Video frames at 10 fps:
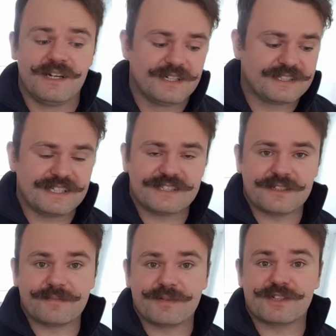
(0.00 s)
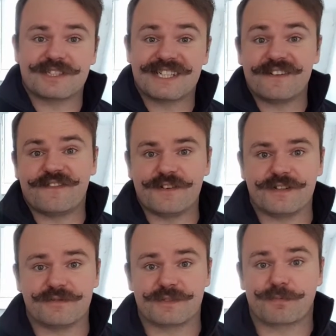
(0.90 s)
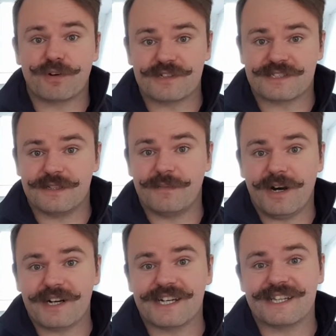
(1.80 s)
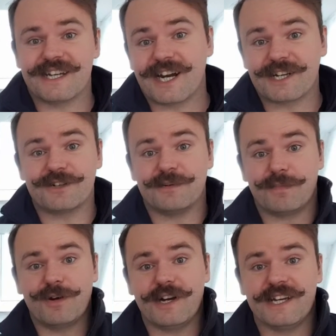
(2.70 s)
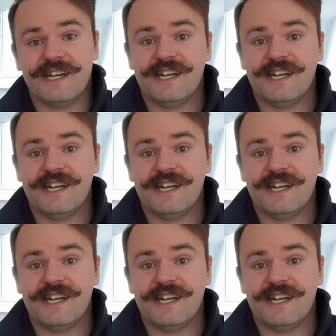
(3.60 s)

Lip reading: system because I didn't feel there was a product in the market that I could employ.